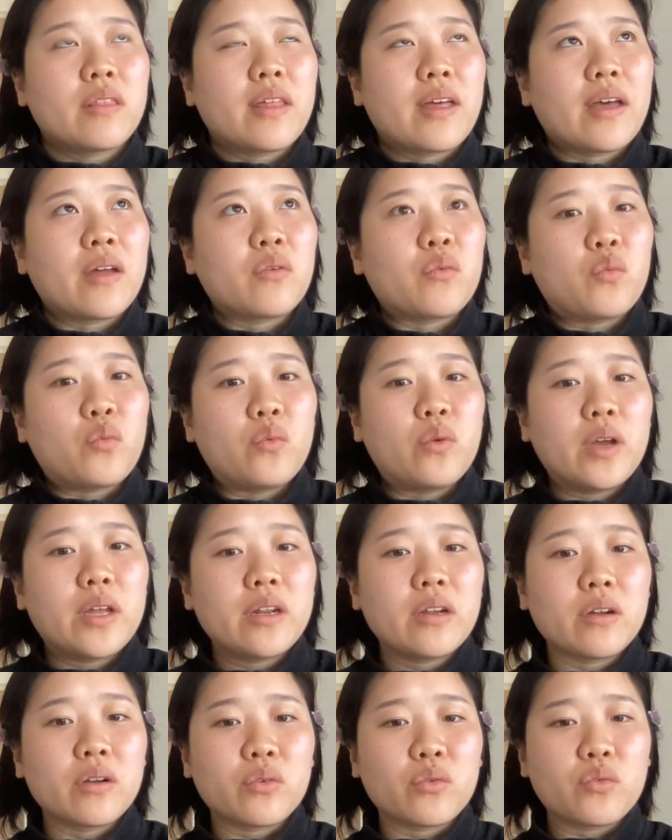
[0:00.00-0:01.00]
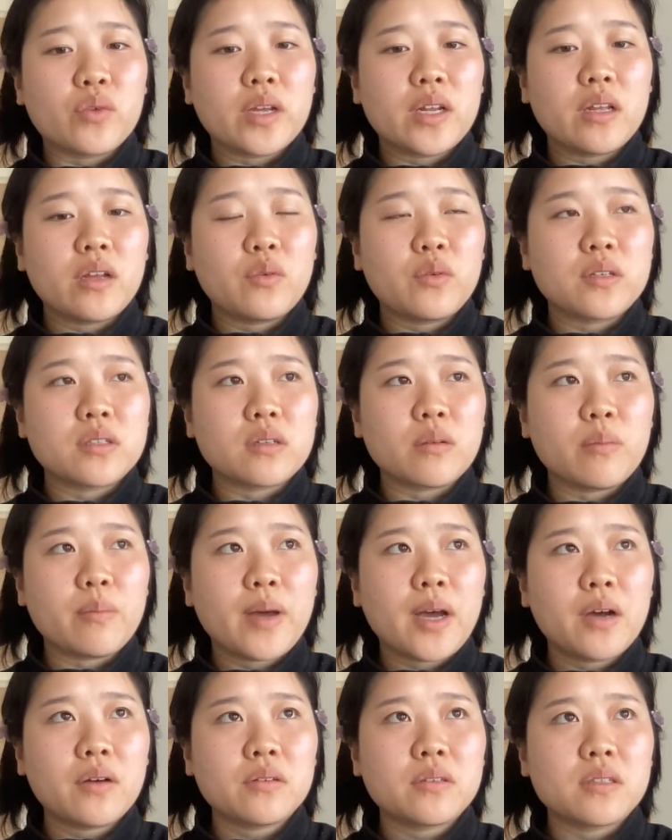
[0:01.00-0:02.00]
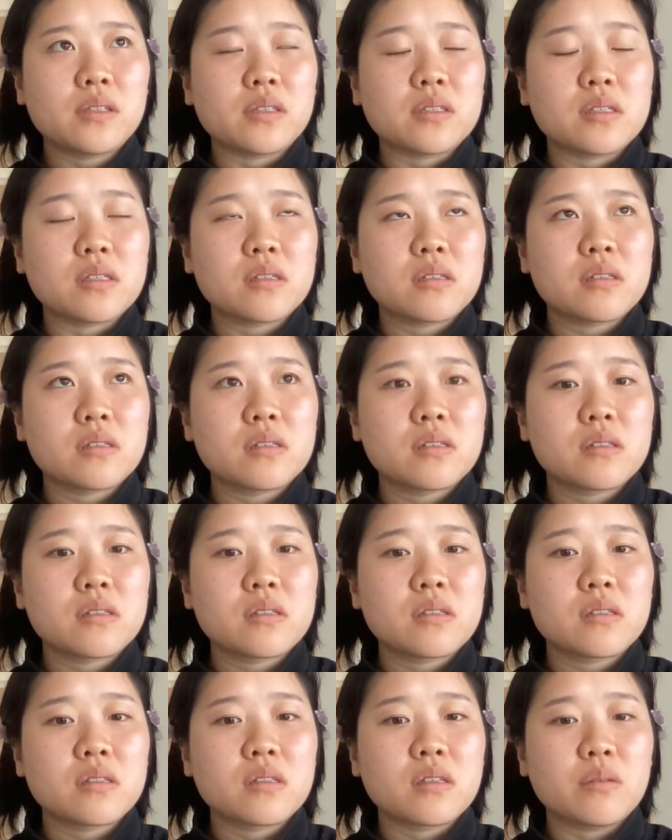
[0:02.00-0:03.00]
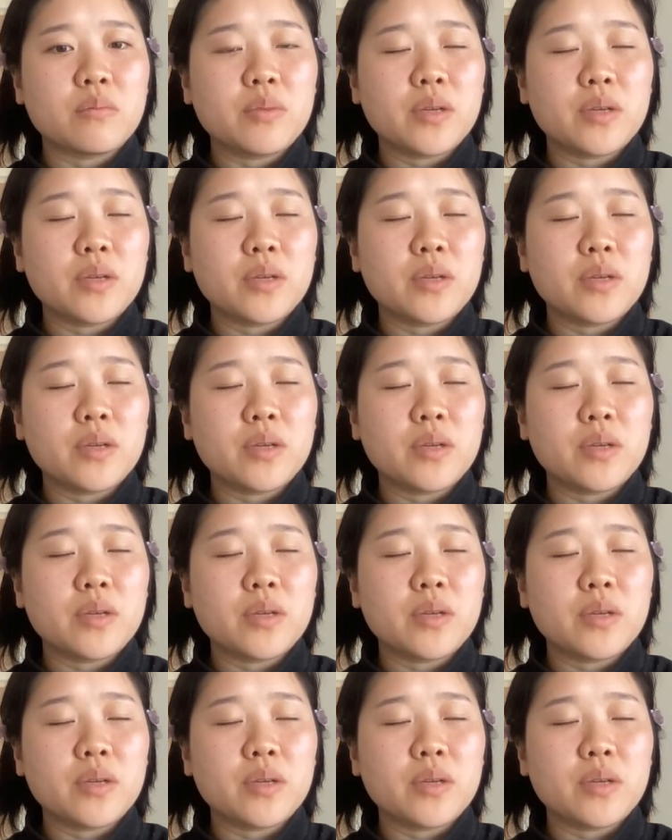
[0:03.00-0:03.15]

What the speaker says: that winner reading was about the